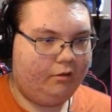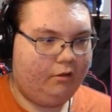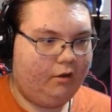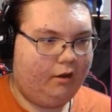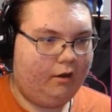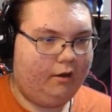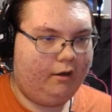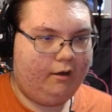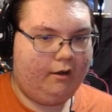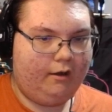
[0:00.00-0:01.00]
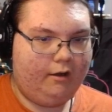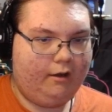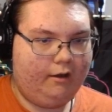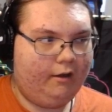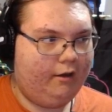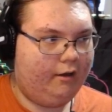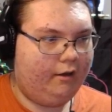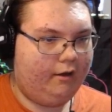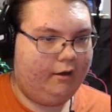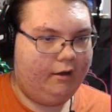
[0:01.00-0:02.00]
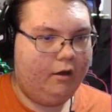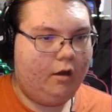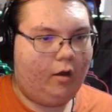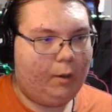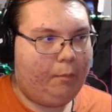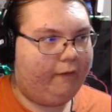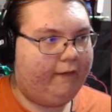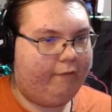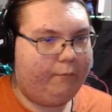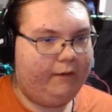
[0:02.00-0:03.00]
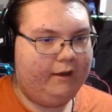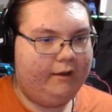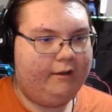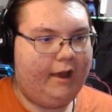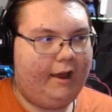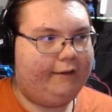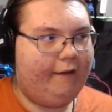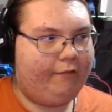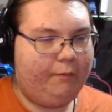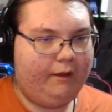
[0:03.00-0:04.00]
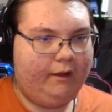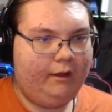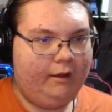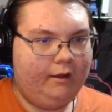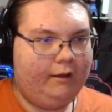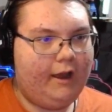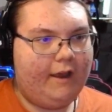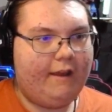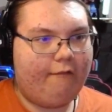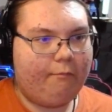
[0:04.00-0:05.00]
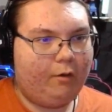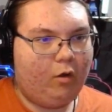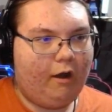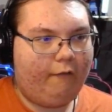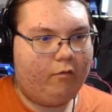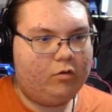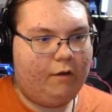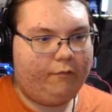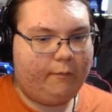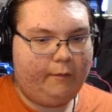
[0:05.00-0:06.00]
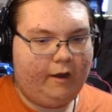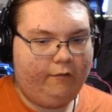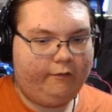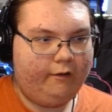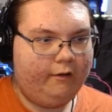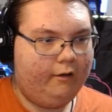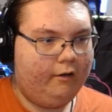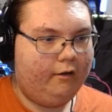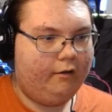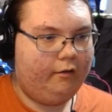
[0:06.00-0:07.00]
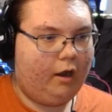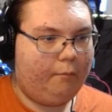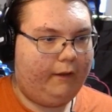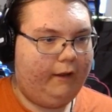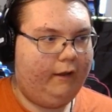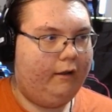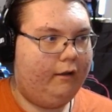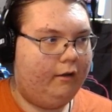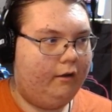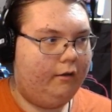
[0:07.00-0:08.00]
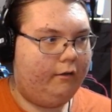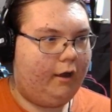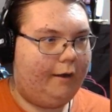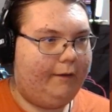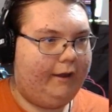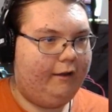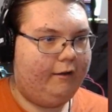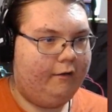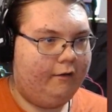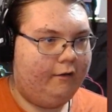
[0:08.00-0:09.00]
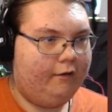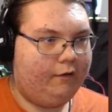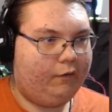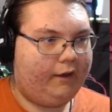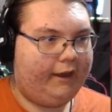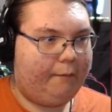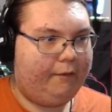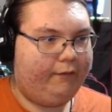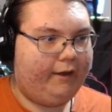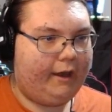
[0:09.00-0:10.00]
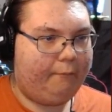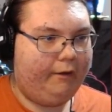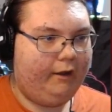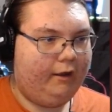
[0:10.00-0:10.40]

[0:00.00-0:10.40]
Uh, oh no, imposter's after me. Nah, he's after me. Nah, he's after me. Go out, go up to someone else. Not me, not me. You can get me, you can get me.